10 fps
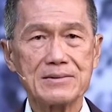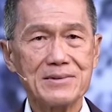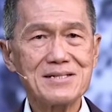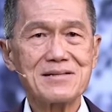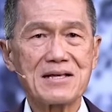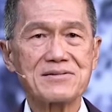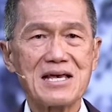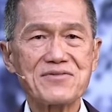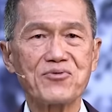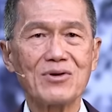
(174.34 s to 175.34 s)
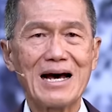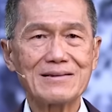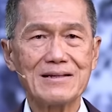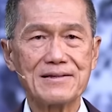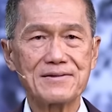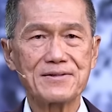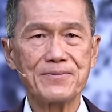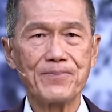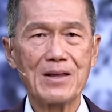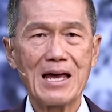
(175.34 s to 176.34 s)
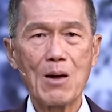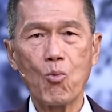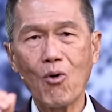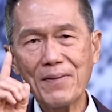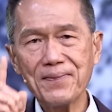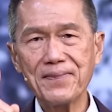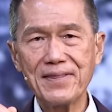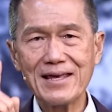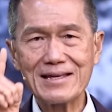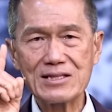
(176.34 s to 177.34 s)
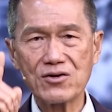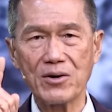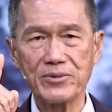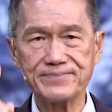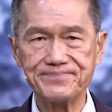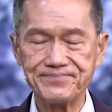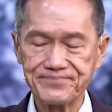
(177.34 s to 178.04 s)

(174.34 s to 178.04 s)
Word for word: These successful athletes have one thing in common.